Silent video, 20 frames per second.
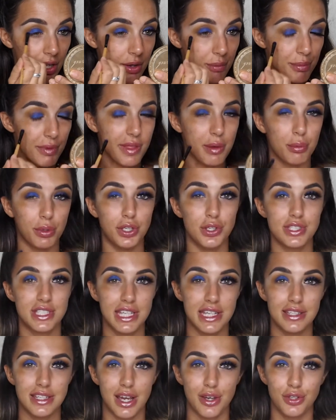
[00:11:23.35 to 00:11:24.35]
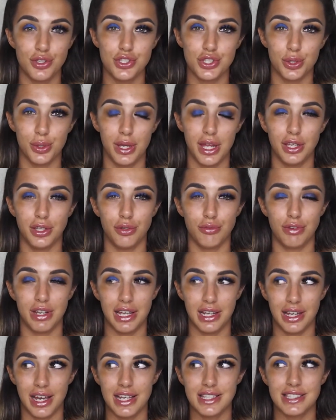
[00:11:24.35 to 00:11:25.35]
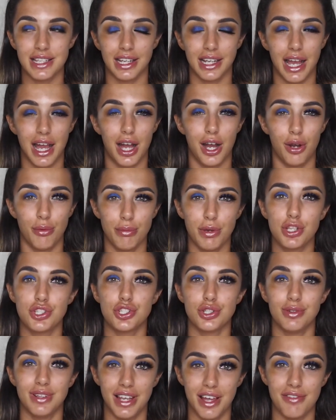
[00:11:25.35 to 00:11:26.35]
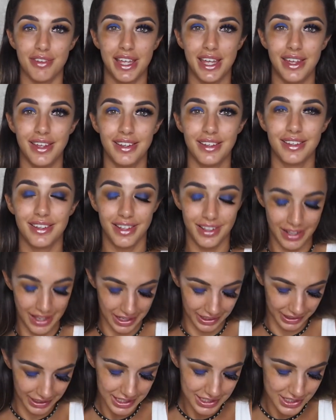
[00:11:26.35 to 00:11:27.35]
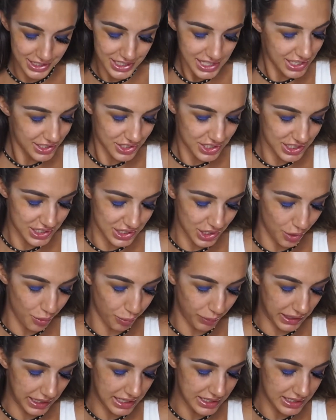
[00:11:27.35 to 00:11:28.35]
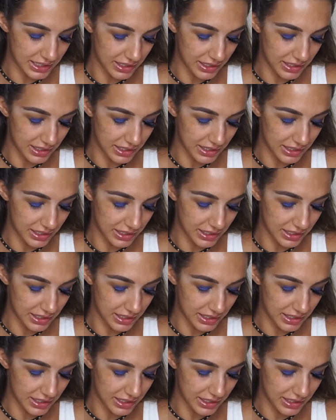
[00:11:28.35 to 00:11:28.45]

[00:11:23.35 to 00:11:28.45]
But then when you sit down and do it and you realise like how much you love it, like it's just so weird.